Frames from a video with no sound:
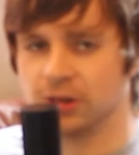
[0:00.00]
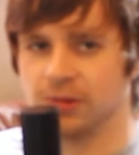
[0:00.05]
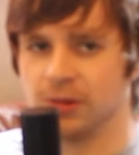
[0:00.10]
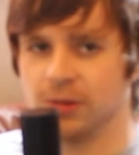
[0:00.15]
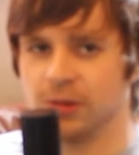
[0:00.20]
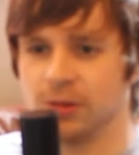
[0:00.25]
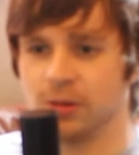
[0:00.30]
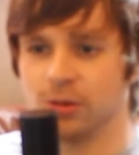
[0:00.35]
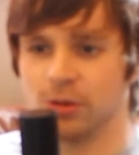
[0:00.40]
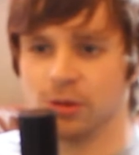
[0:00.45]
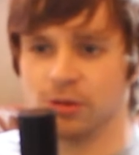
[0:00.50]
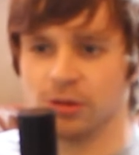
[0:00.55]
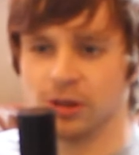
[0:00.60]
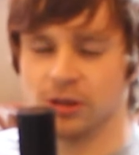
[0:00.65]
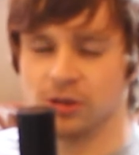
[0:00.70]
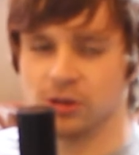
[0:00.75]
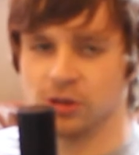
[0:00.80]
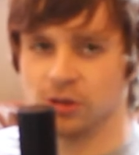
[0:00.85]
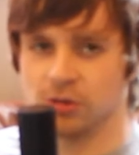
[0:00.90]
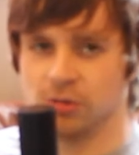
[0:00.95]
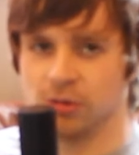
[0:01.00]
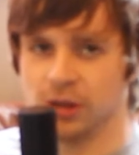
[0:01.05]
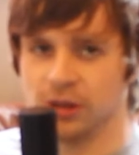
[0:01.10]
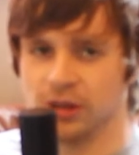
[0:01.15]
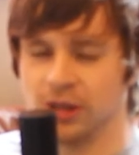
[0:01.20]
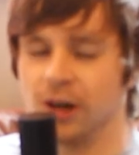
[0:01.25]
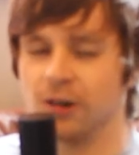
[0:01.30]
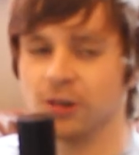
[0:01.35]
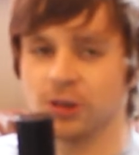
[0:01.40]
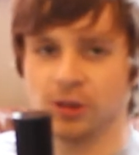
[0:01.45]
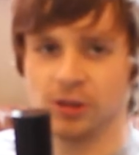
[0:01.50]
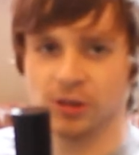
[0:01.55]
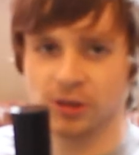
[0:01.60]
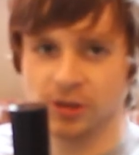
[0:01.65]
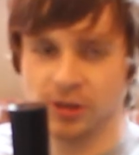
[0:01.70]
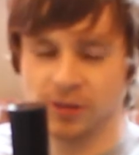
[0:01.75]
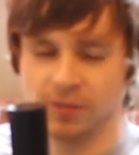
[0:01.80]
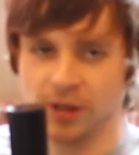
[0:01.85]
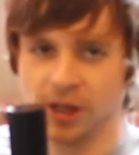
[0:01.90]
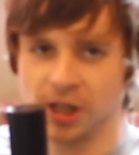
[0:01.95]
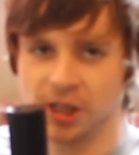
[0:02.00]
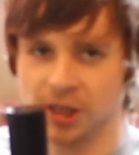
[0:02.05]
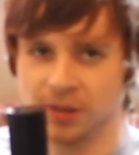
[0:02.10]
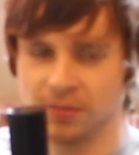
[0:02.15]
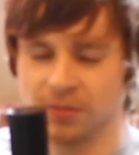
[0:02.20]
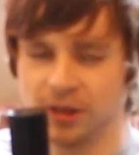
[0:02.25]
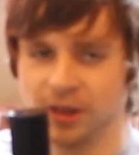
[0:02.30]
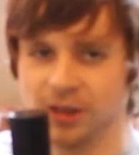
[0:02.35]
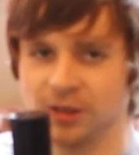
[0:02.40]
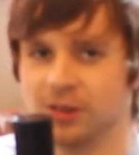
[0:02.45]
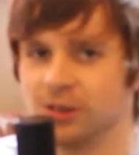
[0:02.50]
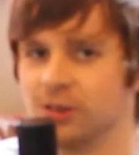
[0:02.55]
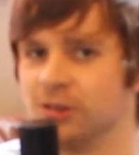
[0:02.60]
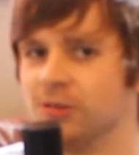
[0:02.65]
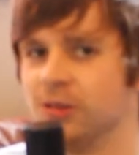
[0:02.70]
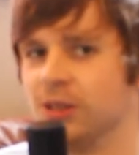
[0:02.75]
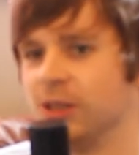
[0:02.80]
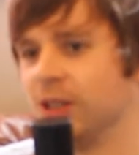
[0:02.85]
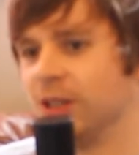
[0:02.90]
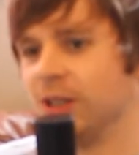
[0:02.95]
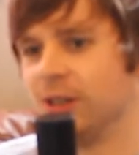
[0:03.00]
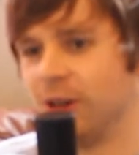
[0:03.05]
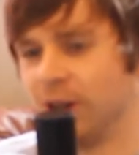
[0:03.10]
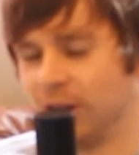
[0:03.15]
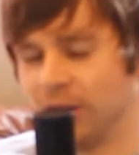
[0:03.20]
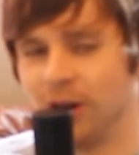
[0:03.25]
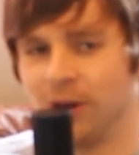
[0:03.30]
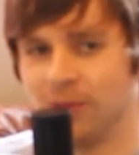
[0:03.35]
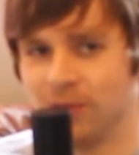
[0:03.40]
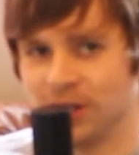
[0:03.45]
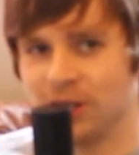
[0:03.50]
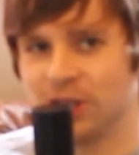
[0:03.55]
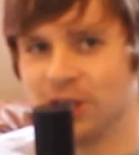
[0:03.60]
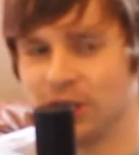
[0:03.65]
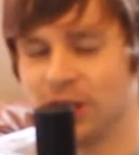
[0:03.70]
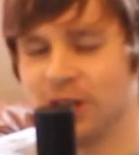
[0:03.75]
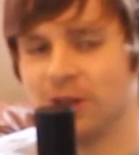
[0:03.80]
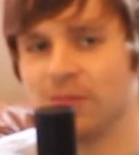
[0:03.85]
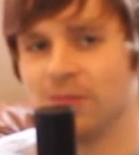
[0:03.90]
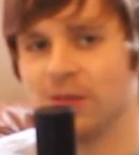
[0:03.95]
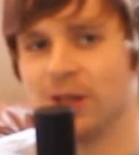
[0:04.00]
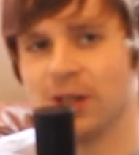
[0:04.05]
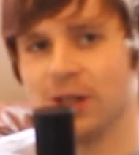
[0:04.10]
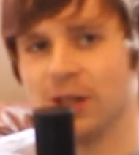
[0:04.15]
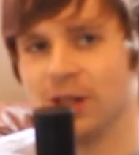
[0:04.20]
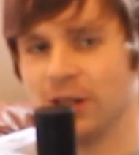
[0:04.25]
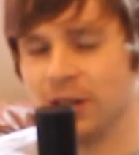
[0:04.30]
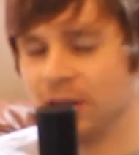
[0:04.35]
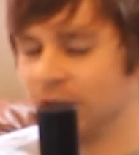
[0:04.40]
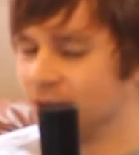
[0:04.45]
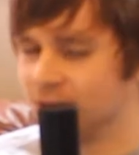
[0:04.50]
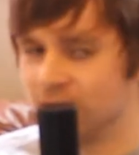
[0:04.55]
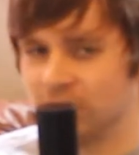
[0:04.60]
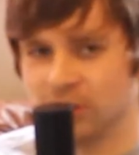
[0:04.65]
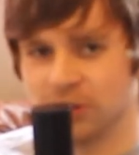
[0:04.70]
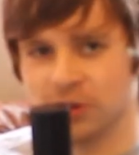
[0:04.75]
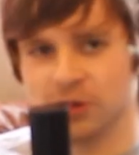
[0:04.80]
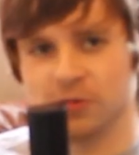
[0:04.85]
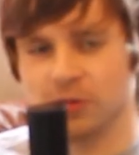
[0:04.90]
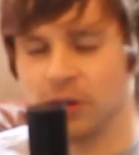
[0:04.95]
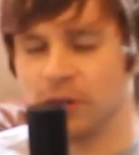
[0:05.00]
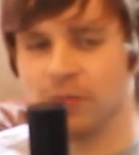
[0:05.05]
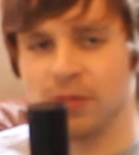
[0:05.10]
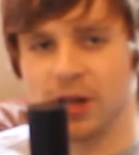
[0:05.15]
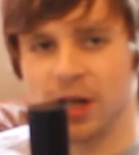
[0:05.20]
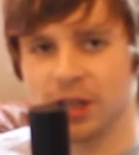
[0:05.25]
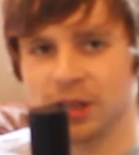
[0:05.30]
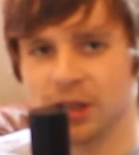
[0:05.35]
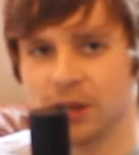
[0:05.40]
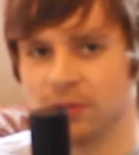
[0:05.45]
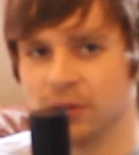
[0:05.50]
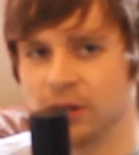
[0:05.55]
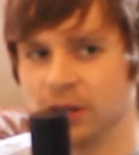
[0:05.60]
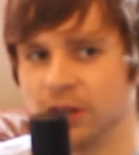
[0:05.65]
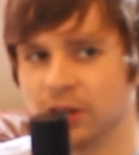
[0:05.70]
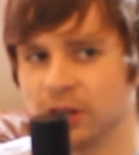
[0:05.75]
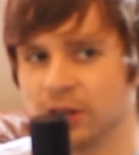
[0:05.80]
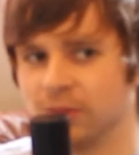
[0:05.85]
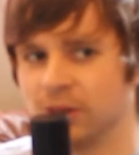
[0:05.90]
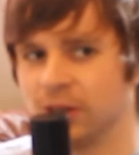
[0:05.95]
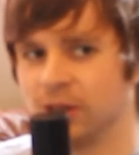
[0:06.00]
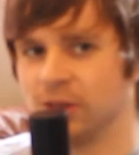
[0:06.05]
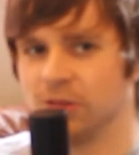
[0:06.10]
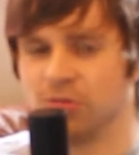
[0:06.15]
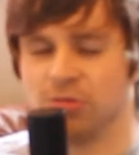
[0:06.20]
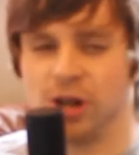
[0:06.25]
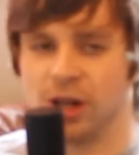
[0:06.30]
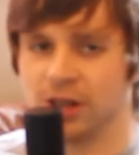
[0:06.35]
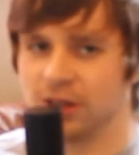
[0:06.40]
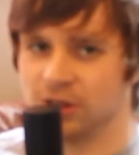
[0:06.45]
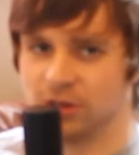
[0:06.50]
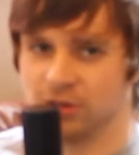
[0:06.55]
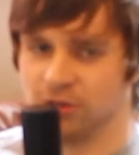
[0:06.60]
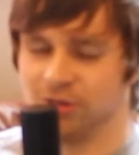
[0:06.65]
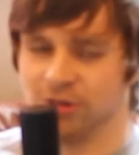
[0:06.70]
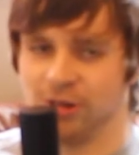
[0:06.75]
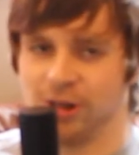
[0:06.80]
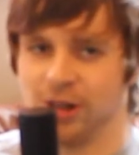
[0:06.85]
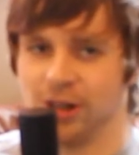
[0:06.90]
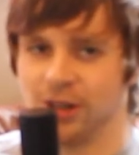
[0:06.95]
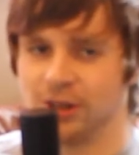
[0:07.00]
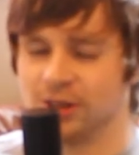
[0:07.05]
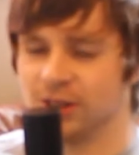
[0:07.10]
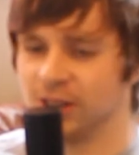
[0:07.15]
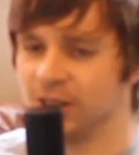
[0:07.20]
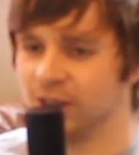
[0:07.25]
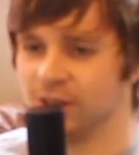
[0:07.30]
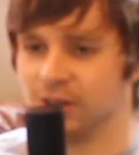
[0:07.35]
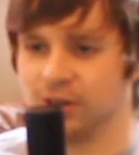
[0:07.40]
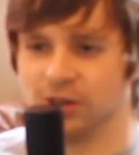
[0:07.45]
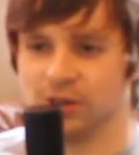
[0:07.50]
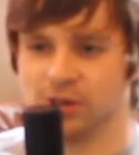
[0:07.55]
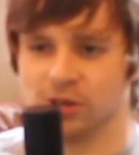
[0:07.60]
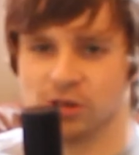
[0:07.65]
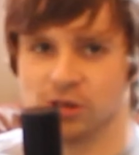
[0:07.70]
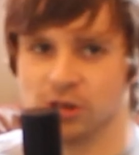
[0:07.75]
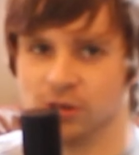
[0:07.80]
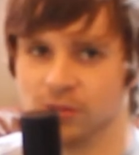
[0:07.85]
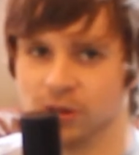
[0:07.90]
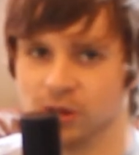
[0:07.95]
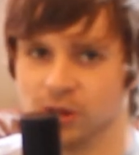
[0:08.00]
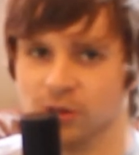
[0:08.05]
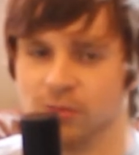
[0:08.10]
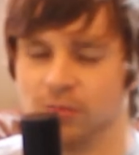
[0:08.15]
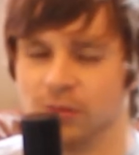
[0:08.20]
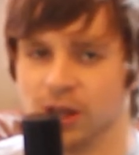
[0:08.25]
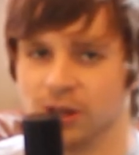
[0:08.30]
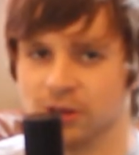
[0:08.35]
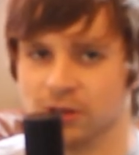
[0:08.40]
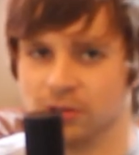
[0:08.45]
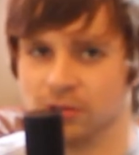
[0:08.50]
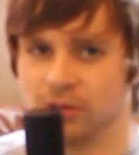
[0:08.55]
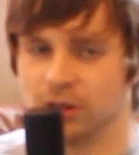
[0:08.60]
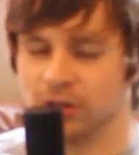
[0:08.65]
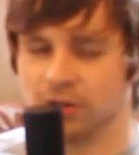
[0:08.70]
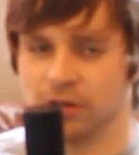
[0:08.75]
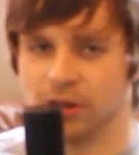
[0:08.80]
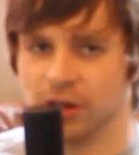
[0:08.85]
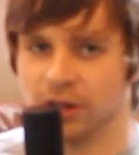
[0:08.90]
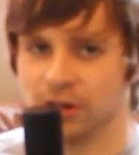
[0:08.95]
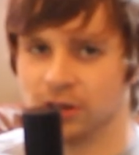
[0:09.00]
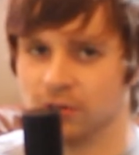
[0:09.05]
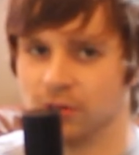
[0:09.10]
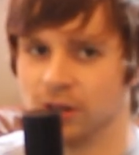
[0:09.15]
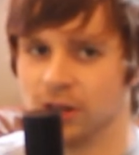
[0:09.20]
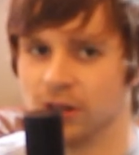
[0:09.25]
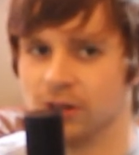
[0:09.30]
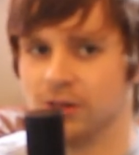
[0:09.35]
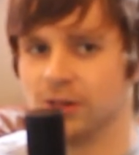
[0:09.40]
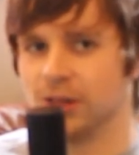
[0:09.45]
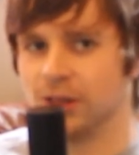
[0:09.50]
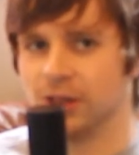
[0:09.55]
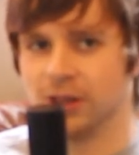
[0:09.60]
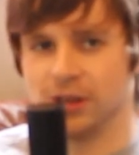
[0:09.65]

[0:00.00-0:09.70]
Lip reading: me about 300 quid, that was also on Marketplace, so a lot of my gym is just from Marketplace. I mean, the rack is great and the adjustable dumbbells were great as well.